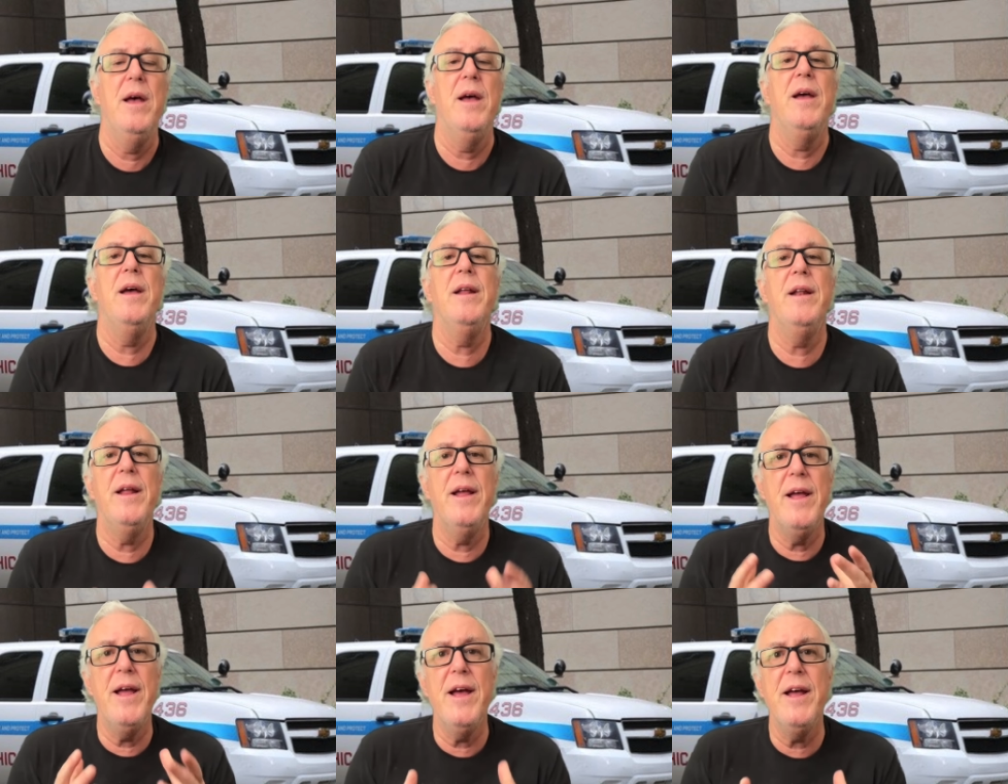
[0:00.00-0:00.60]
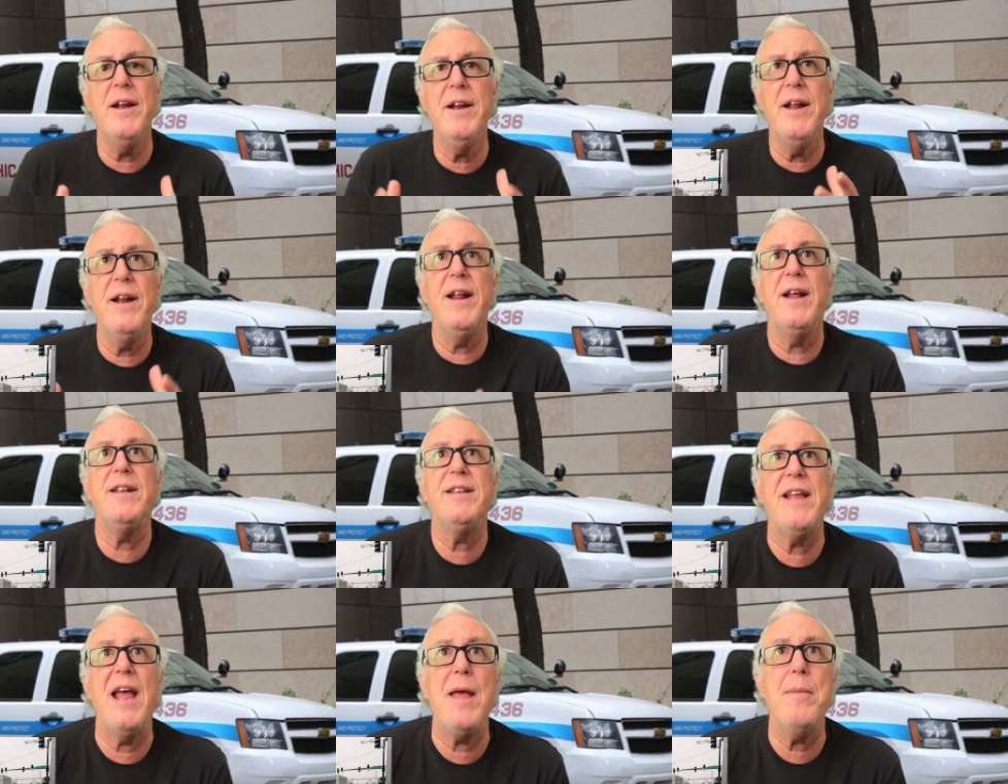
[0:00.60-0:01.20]
It ended
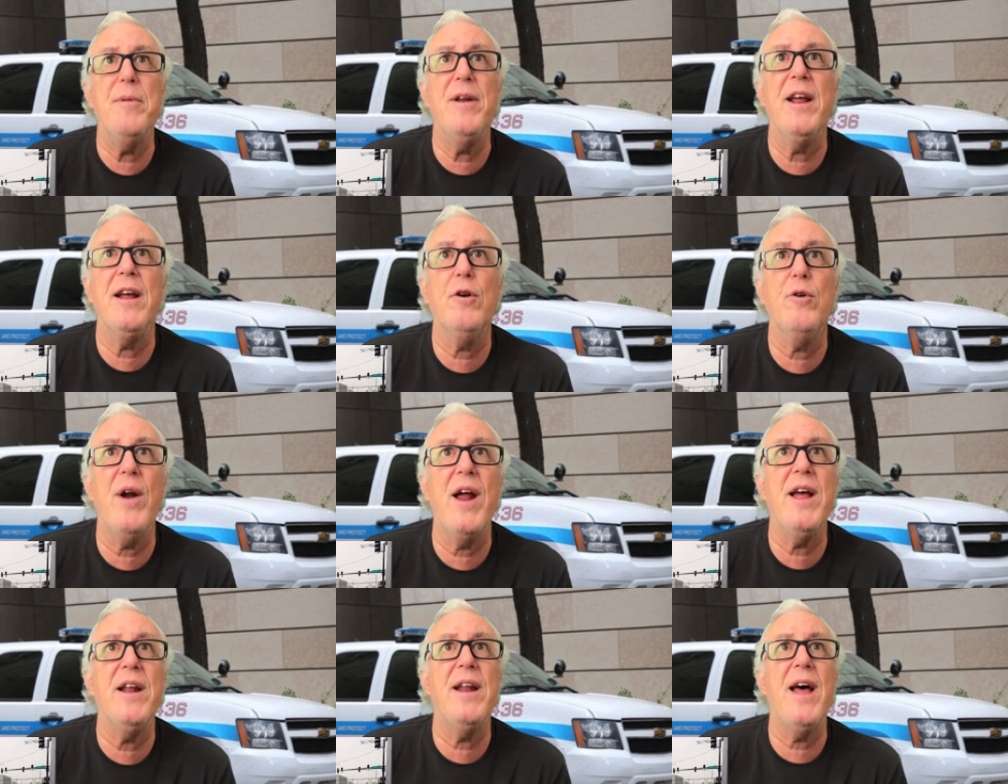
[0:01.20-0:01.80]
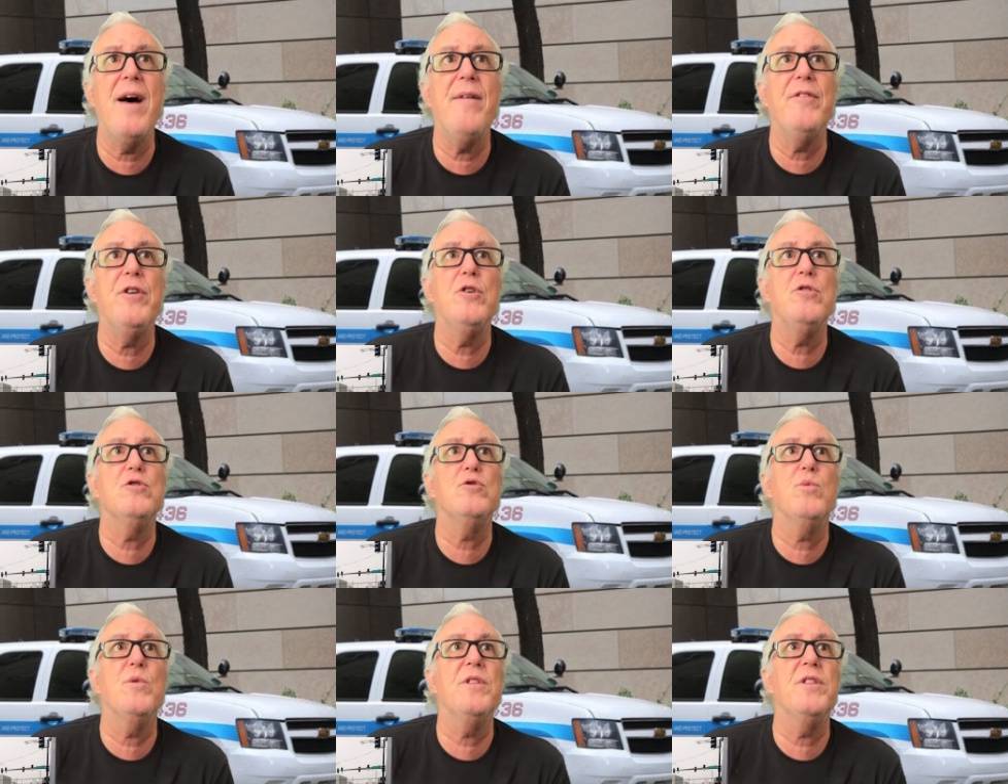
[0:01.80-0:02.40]
at Damon and Grand
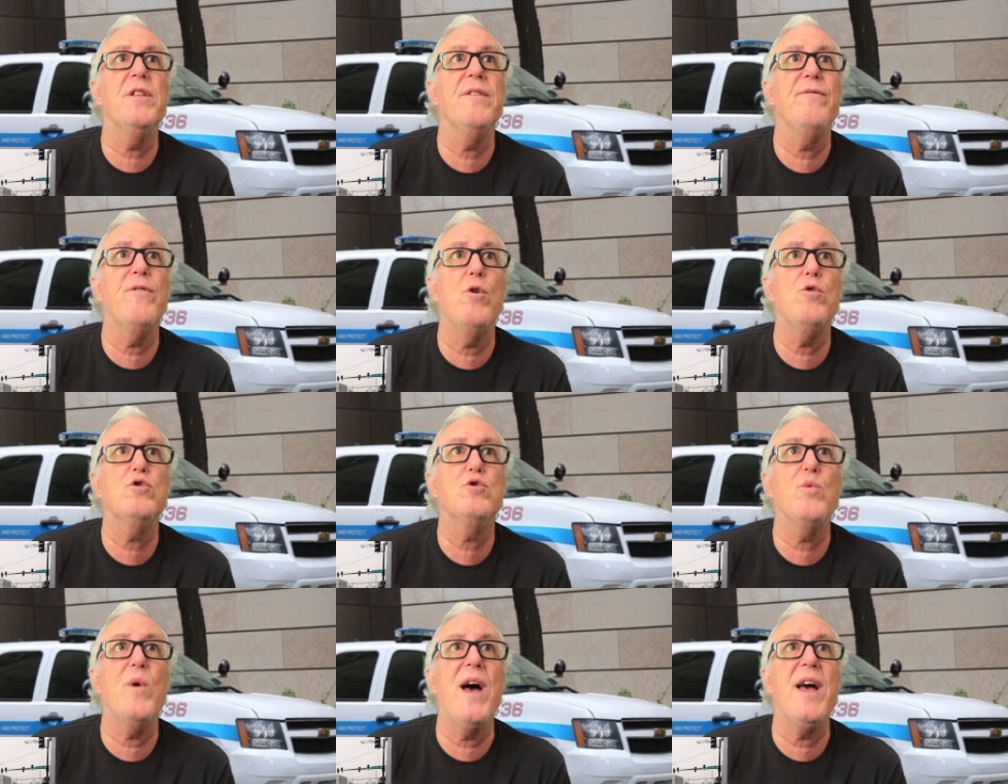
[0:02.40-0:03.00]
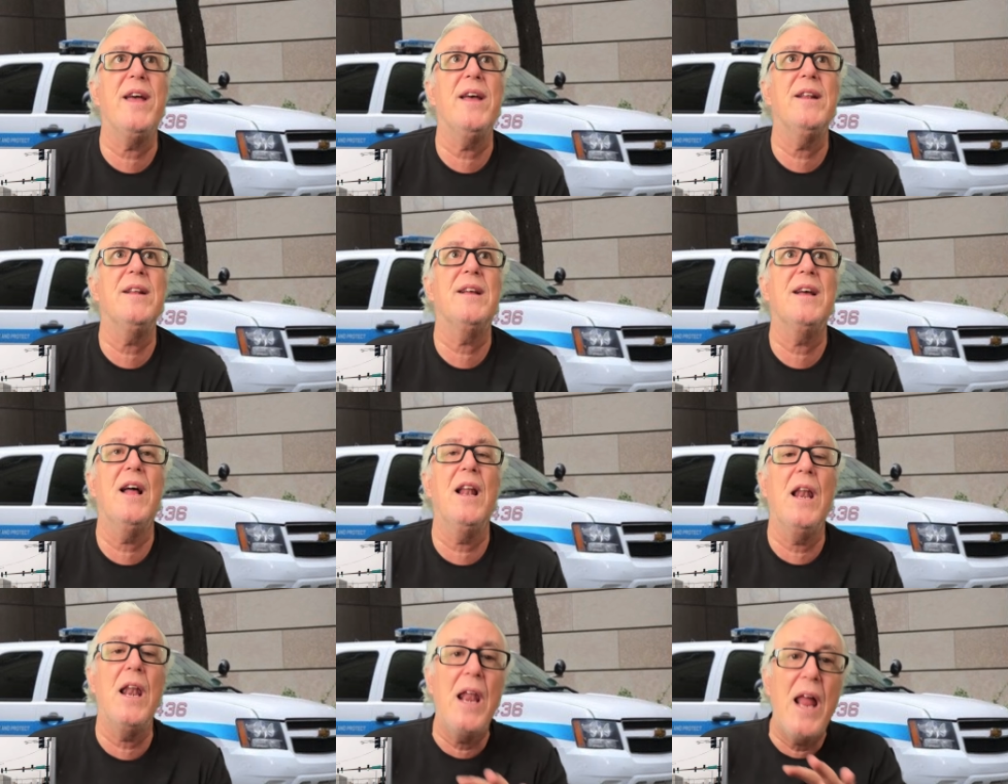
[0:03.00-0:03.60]
Avenues when the Volkswagen
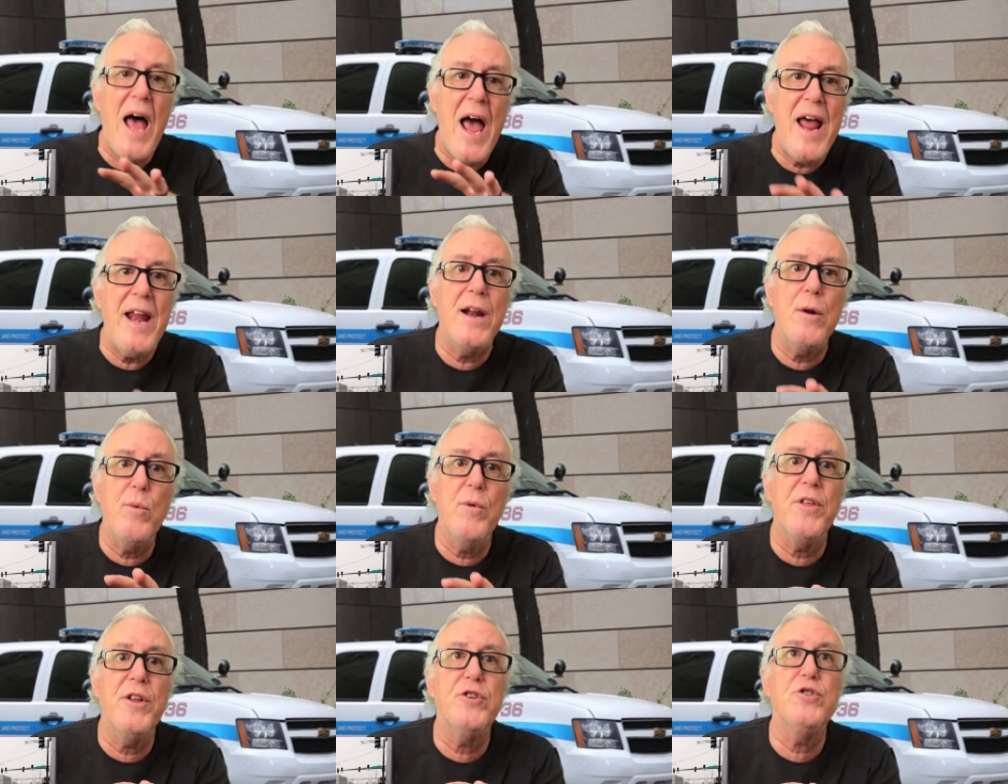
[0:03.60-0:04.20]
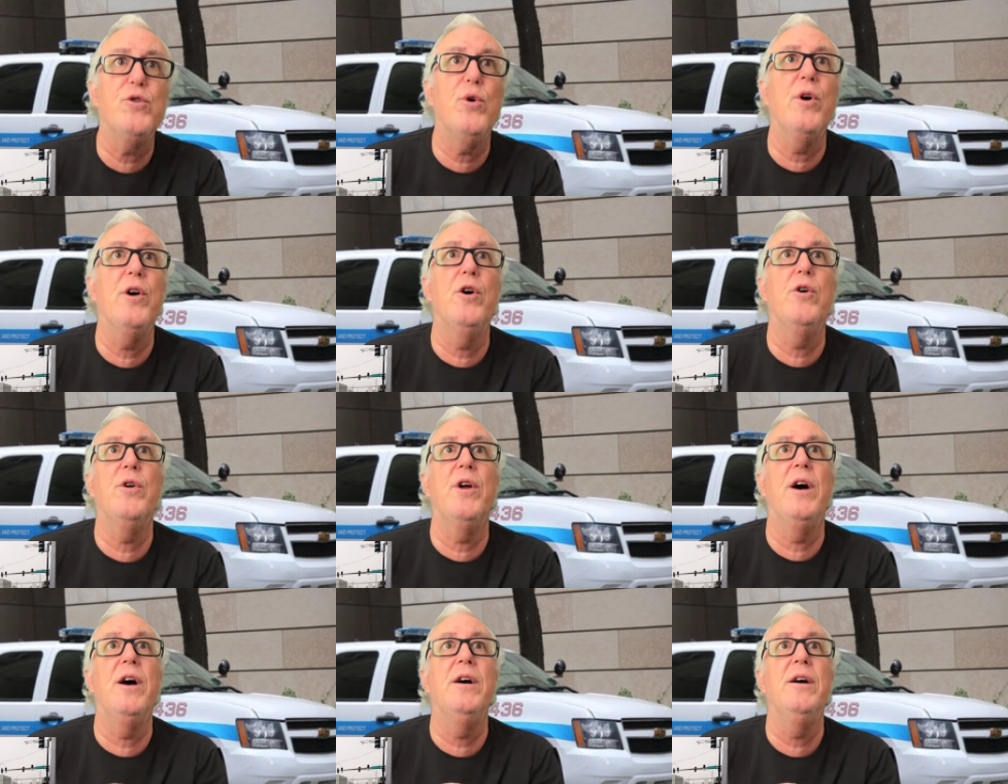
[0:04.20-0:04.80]
collided with a
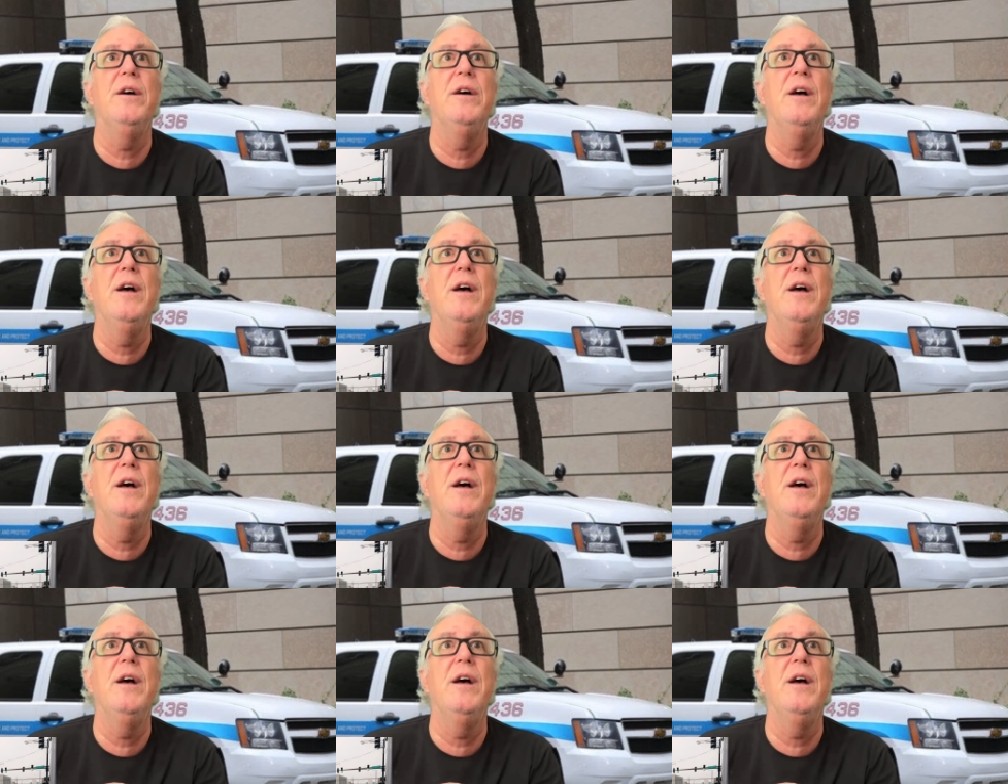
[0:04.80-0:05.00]
Toyota,